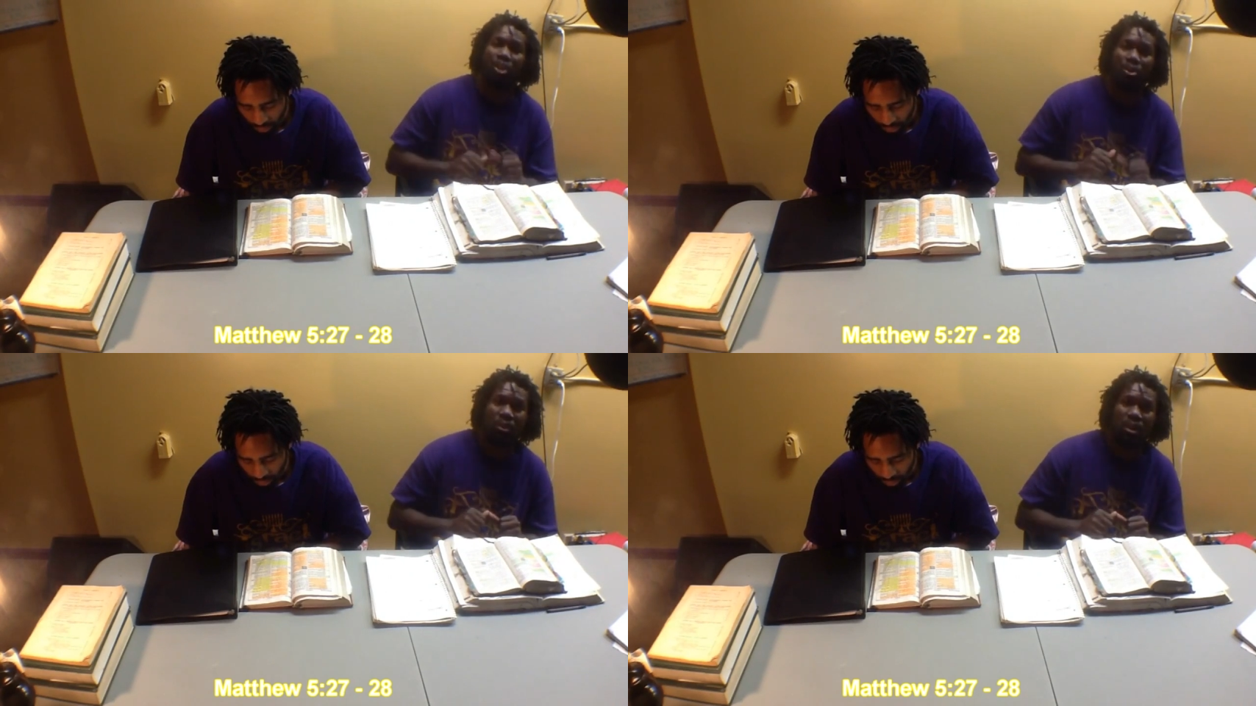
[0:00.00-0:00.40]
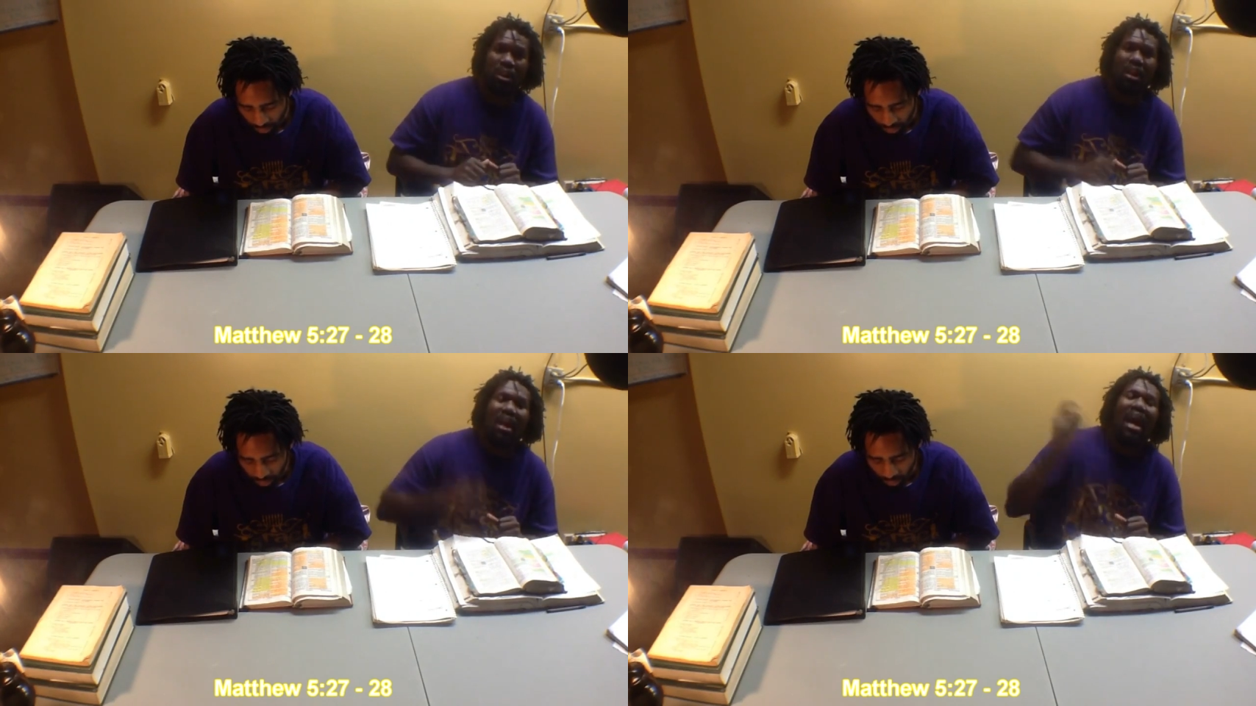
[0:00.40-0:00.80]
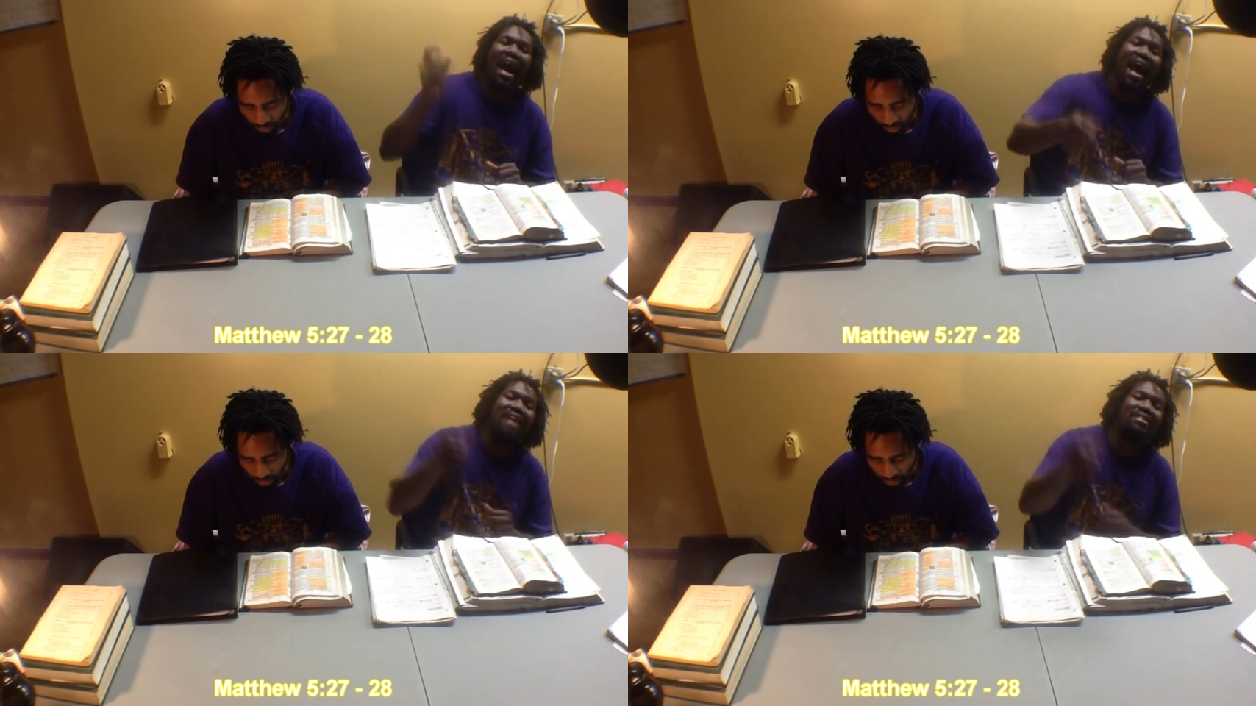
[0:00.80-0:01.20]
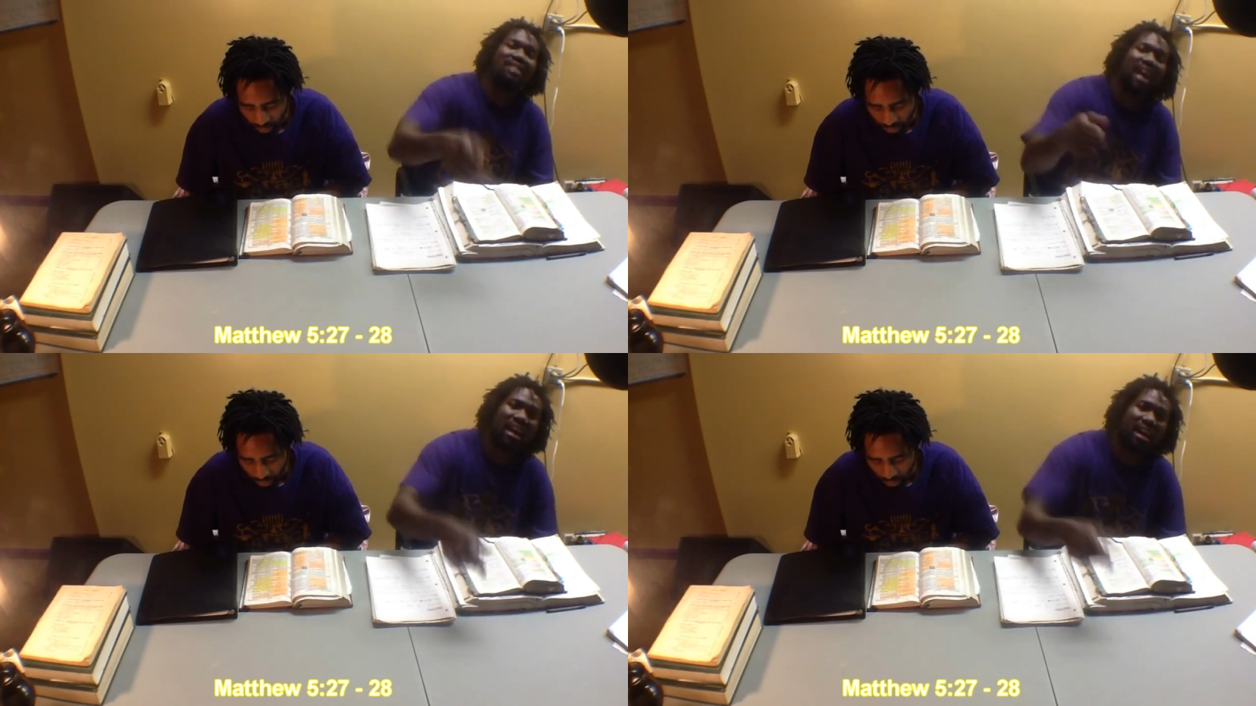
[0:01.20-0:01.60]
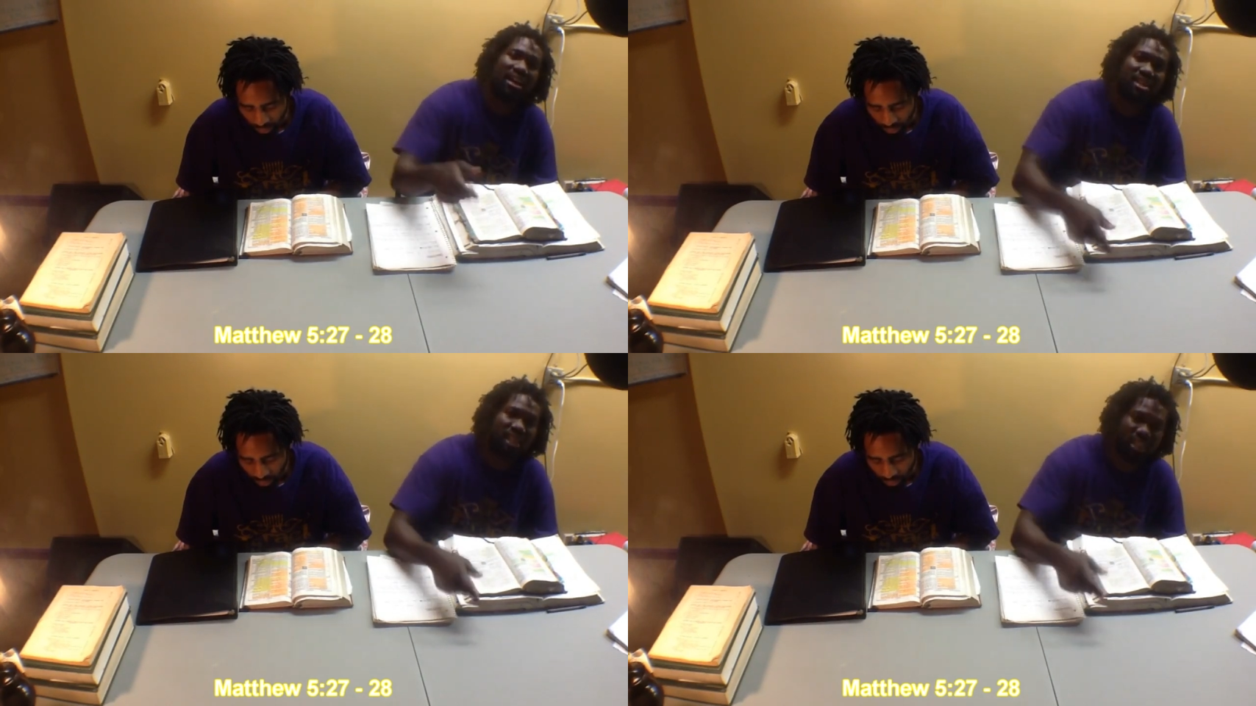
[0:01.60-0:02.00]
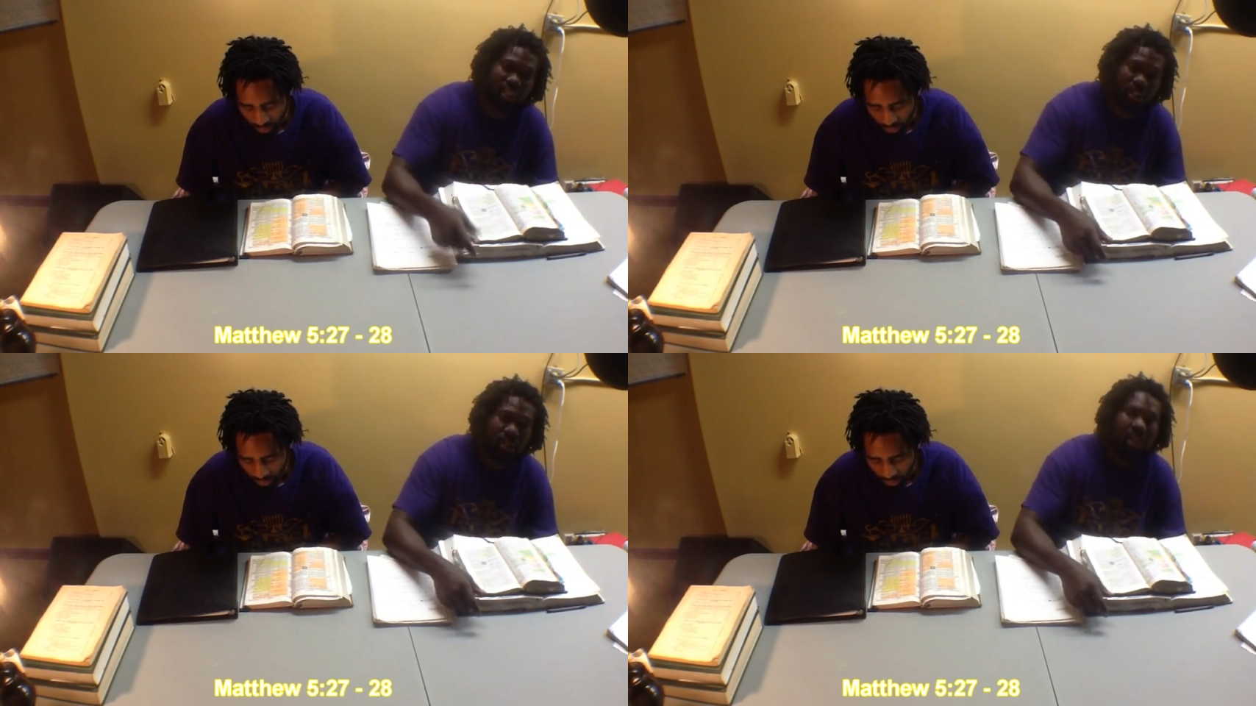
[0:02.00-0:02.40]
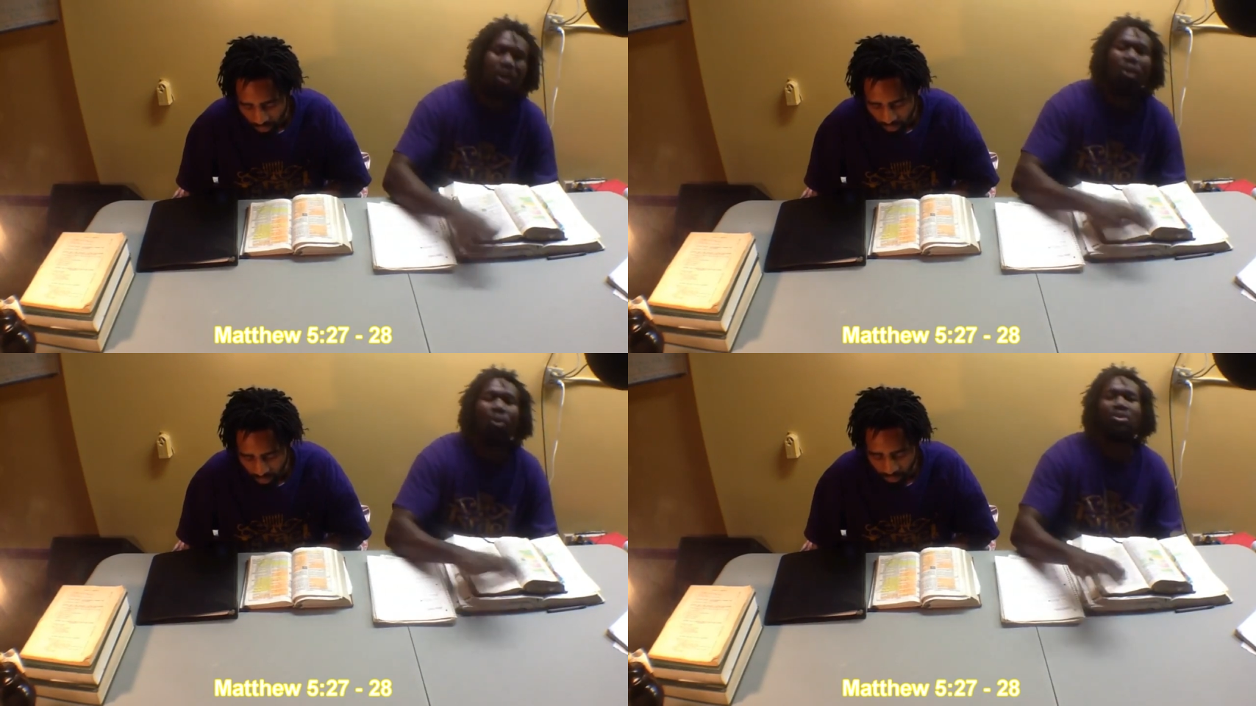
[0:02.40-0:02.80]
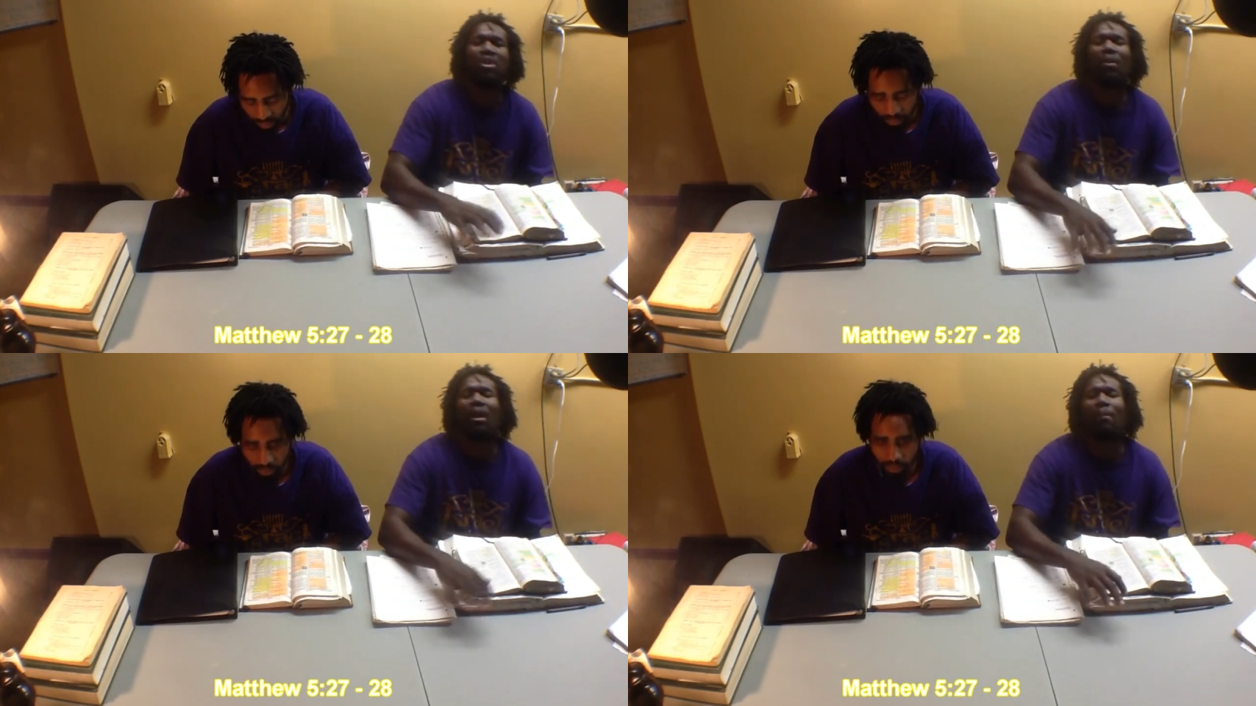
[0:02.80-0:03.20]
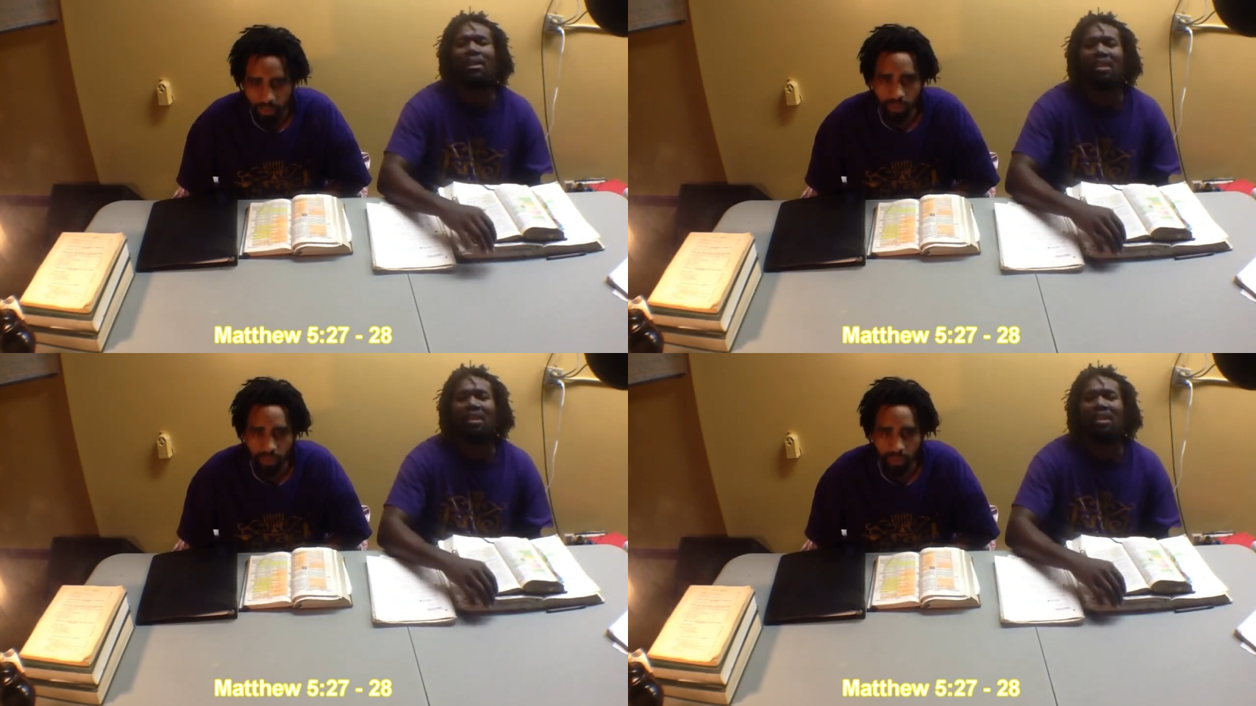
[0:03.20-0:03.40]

Speaker 1: you, I say unto you, whosoever